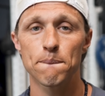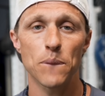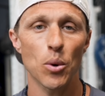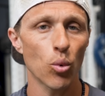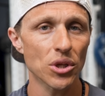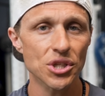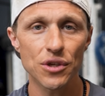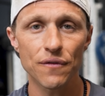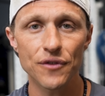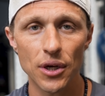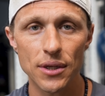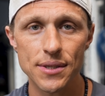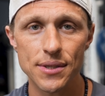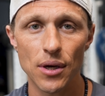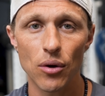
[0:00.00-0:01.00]
But once you've
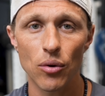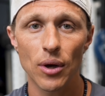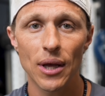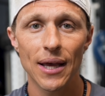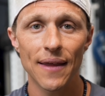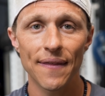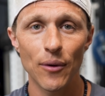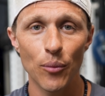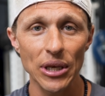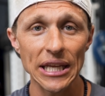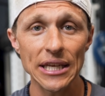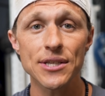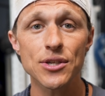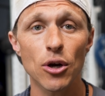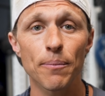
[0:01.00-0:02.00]
done so, then we
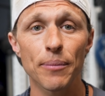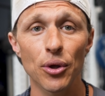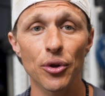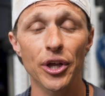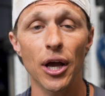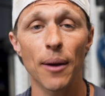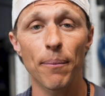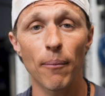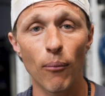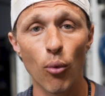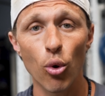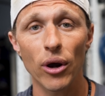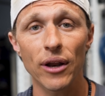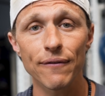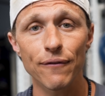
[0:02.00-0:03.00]
need to start building up
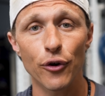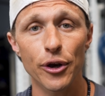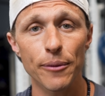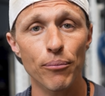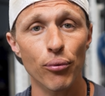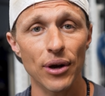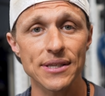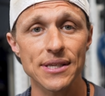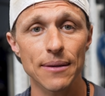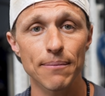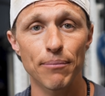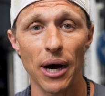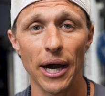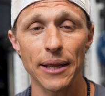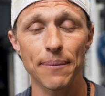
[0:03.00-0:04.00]
more inverted pressing
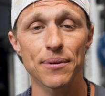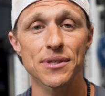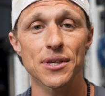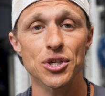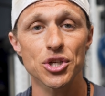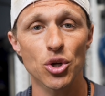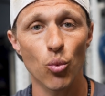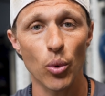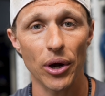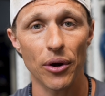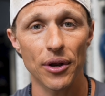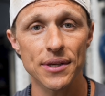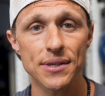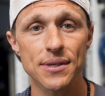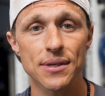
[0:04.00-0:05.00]
body position
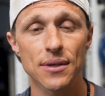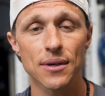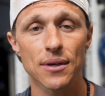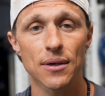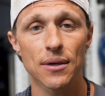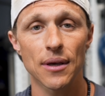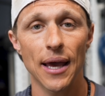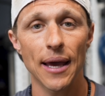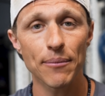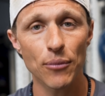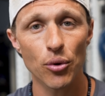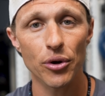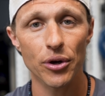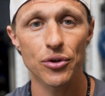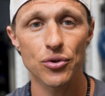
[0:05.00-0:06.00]
awareness and
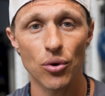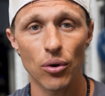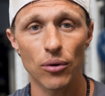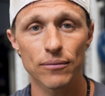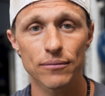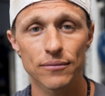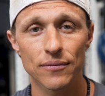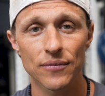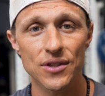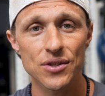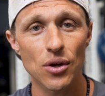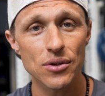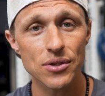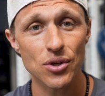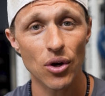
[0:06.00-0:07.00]
motor control. This
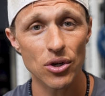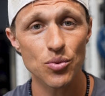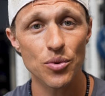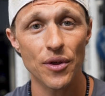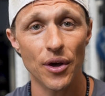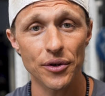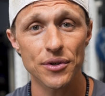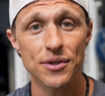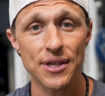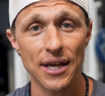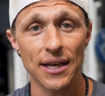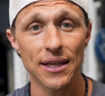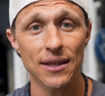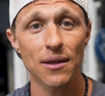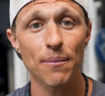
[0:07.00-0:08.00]
all starts with
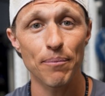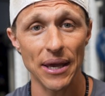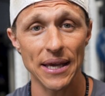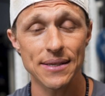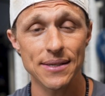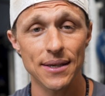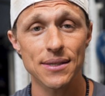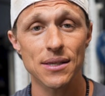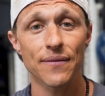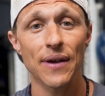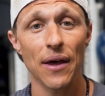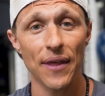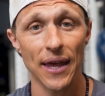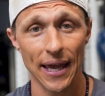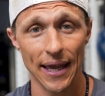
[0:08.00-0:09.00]
understanding the basics of
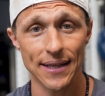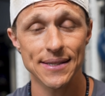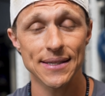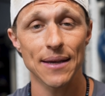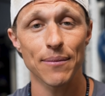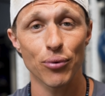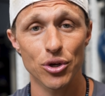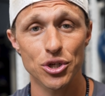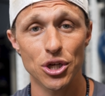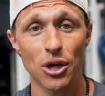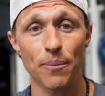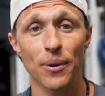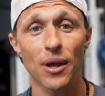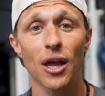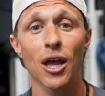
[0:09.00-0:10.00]
how the handstand
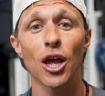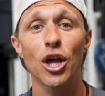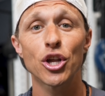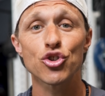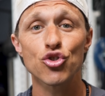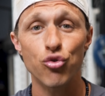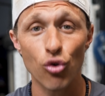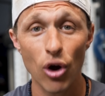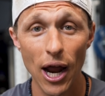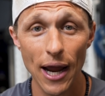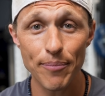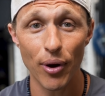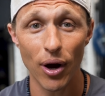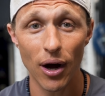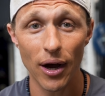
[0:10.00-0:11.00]
pushup
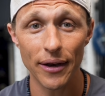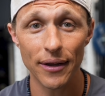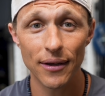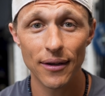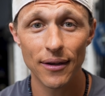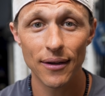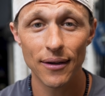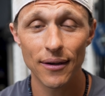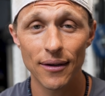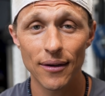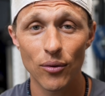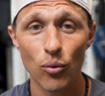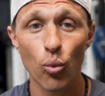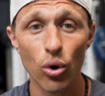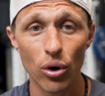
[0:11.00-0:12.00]
tripod
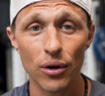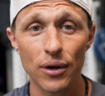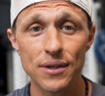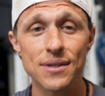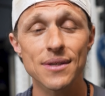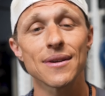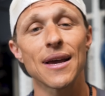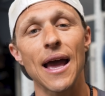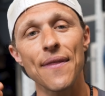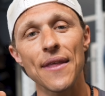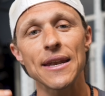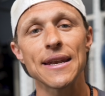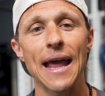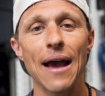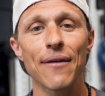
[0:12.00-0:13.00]
works and
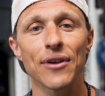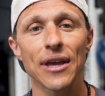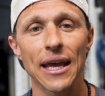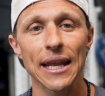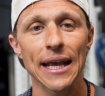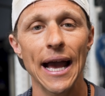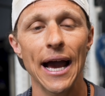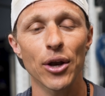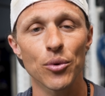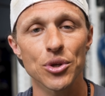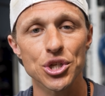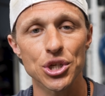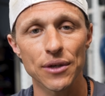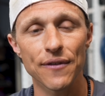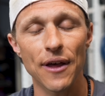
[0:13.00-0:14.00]
then navigating how to
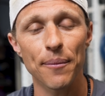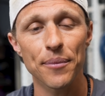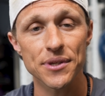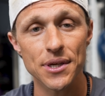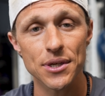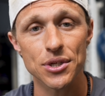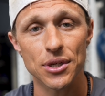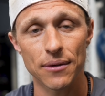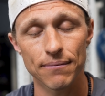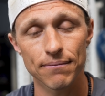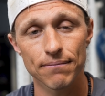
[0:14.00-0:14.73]
achieve that position.